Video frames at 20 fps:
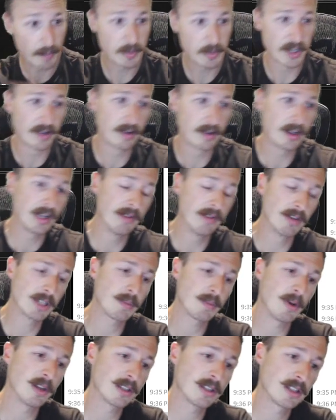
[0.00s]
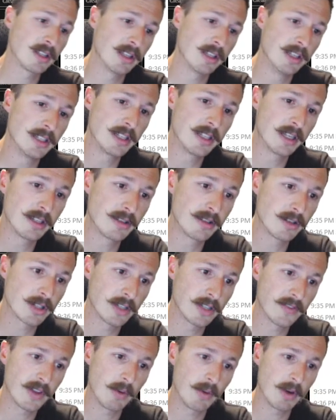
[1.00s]
in response to these things usually. If
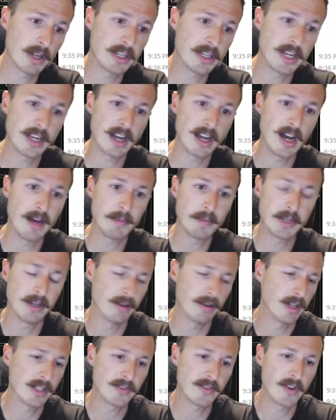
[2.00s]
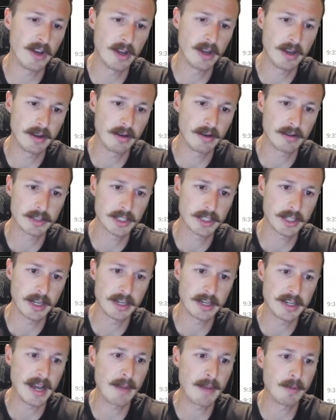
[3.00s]
they want to take opt here, that's fine. I'll just get a
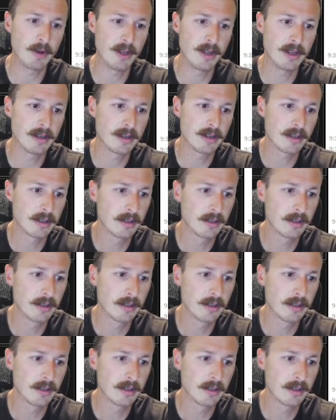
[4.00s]
tap land.